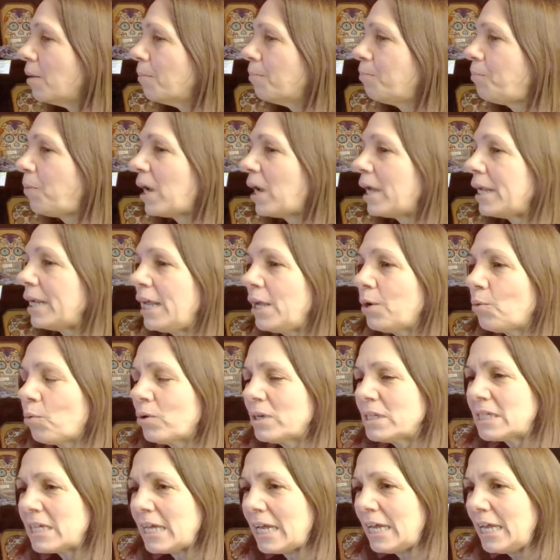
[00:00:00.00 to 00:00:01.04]
but it
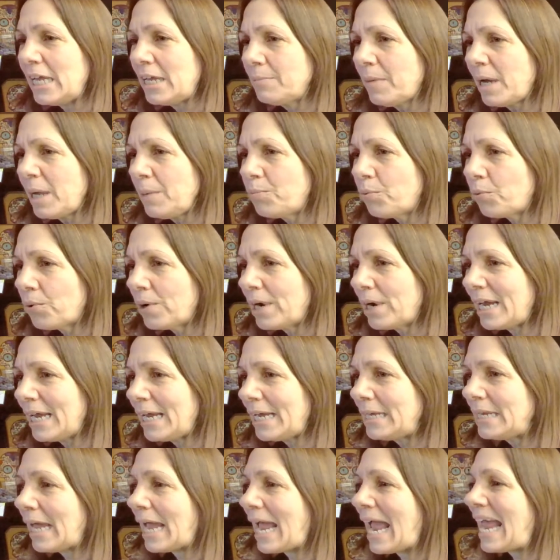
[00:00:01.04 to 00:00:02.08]
was in my brain.